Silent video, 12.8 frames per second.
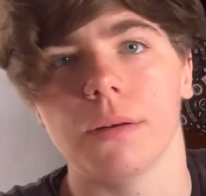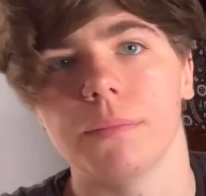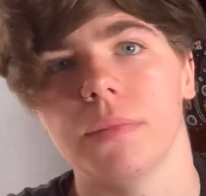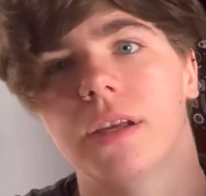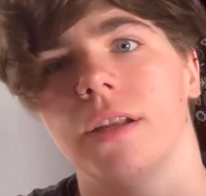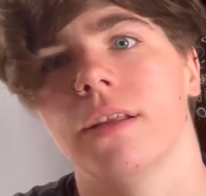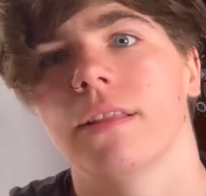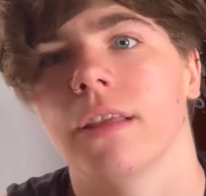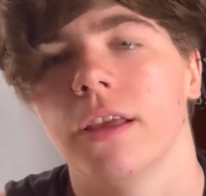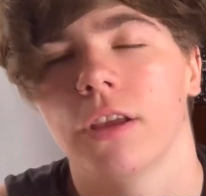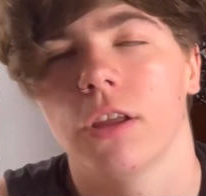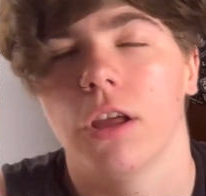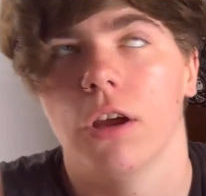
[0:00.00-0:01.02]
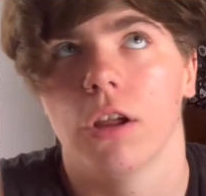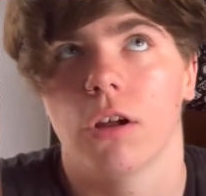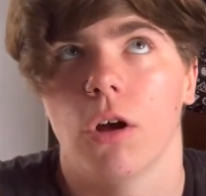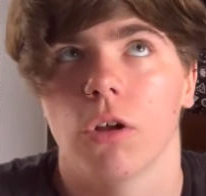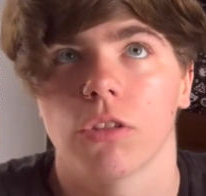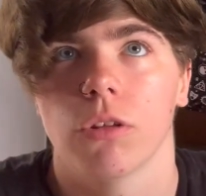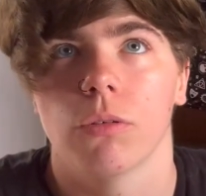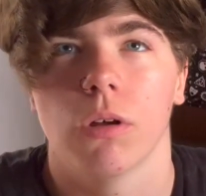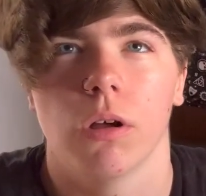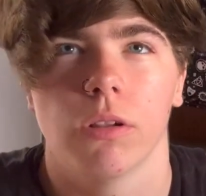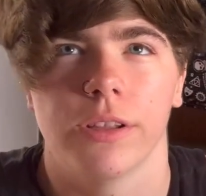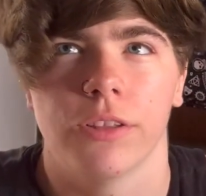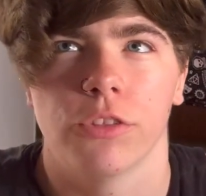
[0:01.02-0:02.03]
It is also
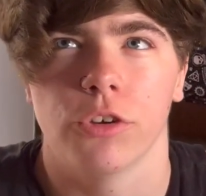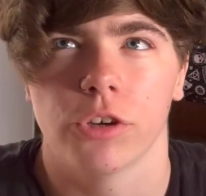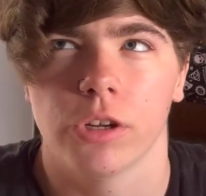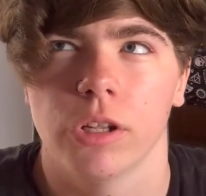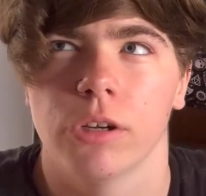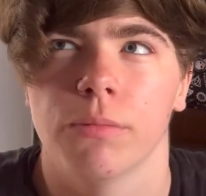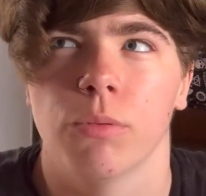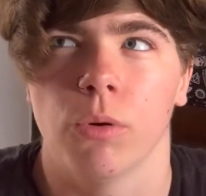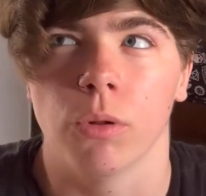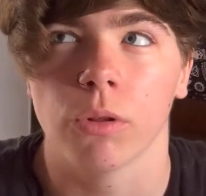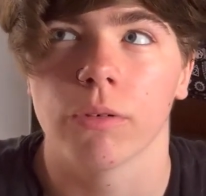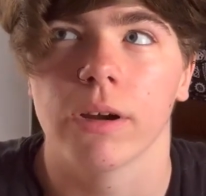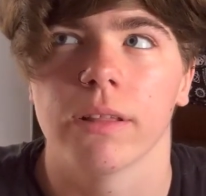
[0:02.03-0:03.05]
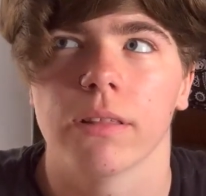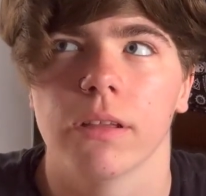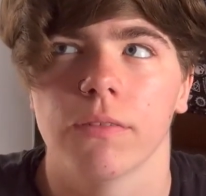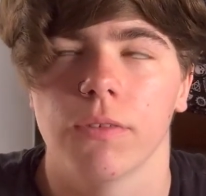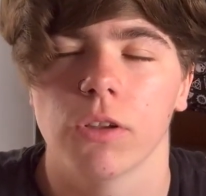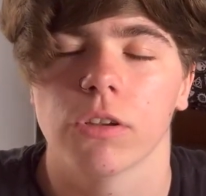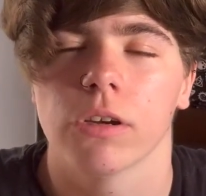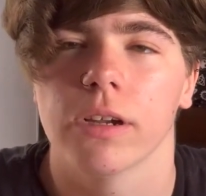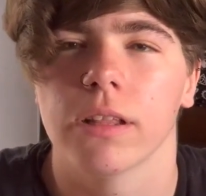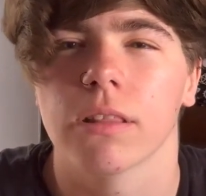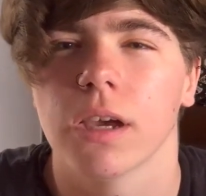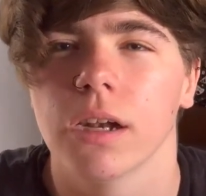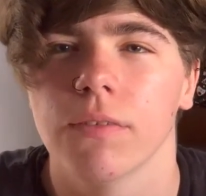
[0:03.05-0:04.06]
called a circular polarizing filter.
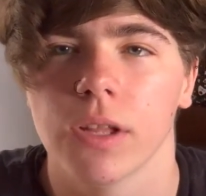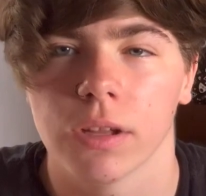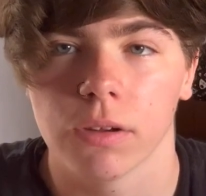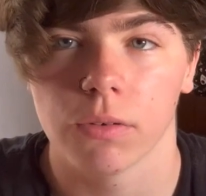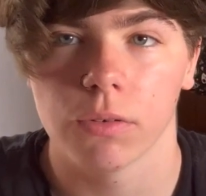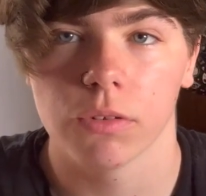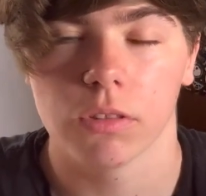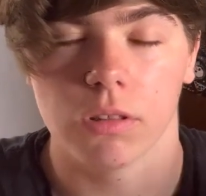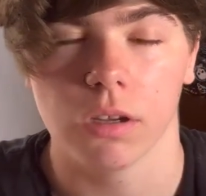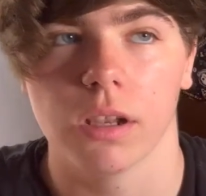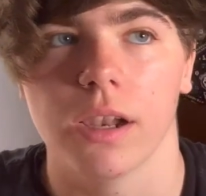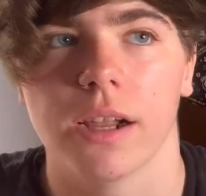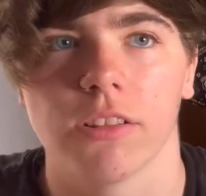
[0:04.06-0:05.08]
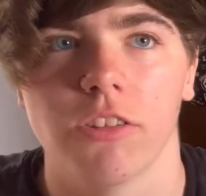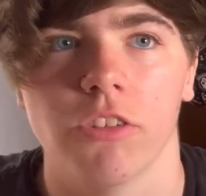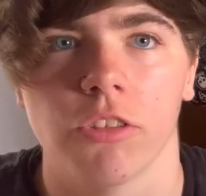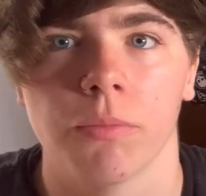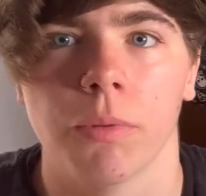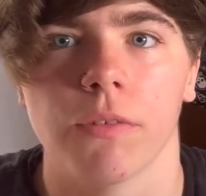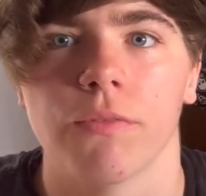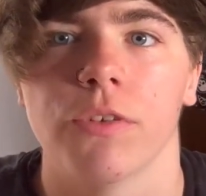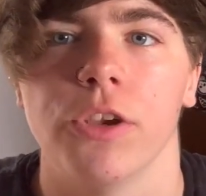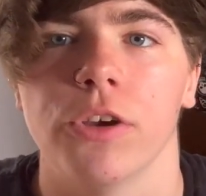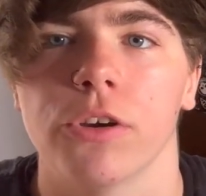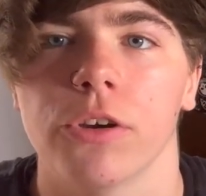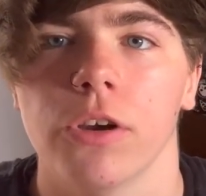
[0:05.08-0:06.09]
It's kind of like sunglasses, but for
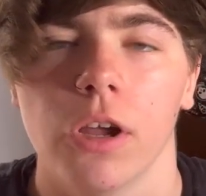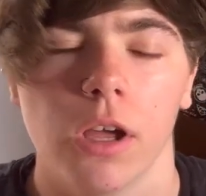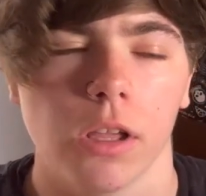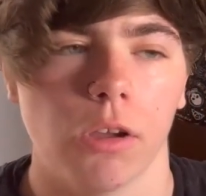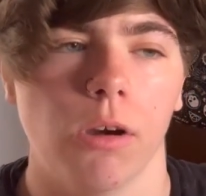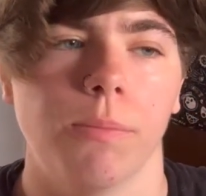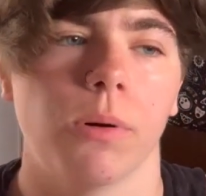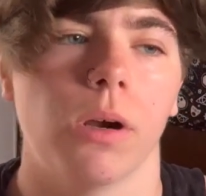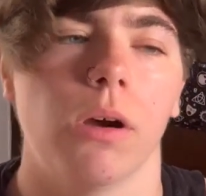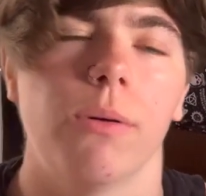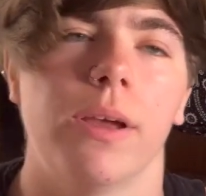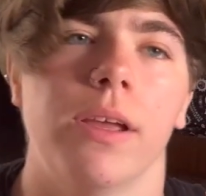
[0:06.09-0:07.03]
your GoPro.